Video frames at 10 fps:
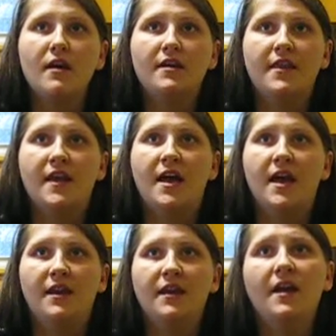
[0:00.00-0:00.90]
and
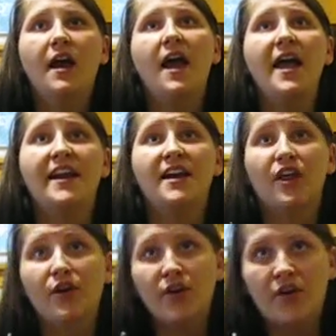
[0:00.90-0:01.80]
then
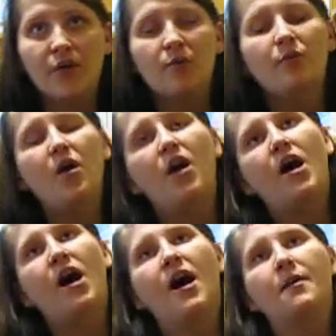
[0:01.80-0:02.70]
another
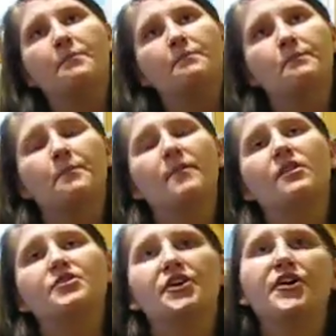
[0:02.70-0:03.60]
um,
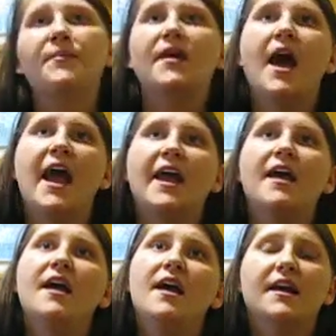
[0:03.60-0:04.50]
term that I
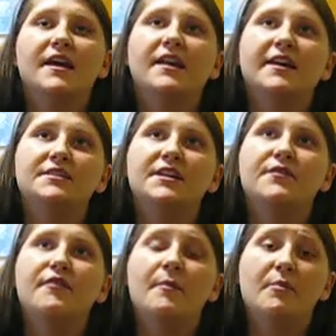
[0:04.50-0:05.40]
connected
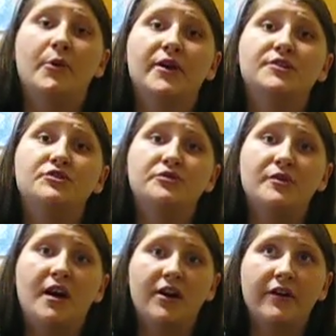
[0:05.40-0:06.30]
from the book to
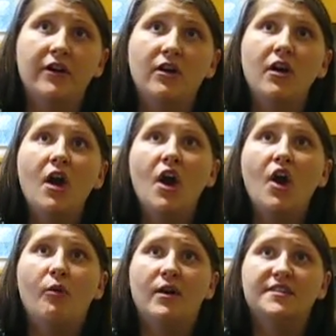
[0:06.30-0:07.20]
the article
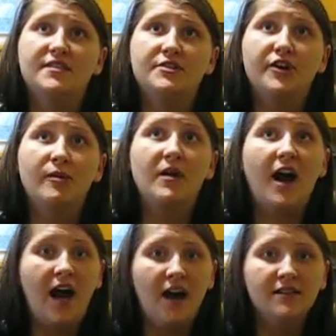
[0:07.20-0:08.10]
was the term
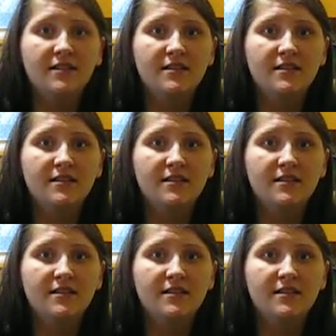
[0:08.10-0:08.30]
cost,